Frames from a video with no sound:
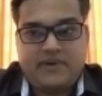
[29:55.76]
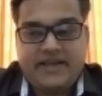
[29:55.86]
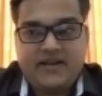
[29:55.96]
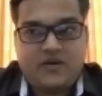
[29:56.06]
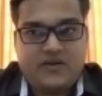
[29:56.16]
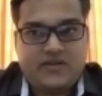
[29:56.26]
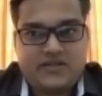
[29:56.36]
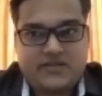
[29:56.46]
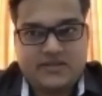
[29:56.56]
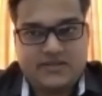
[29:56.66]

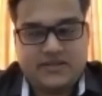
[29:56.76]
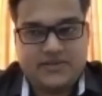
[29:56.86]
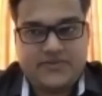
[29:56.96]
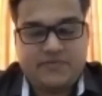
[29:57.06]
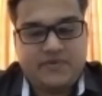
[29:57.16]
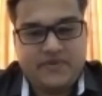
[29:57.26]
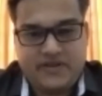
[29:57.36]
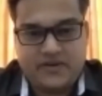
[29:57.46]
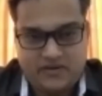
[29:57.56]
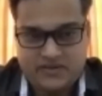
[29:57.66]
lawyers should be very
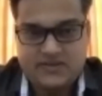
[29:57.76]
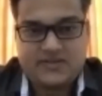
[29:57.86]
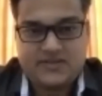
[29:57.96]
honest,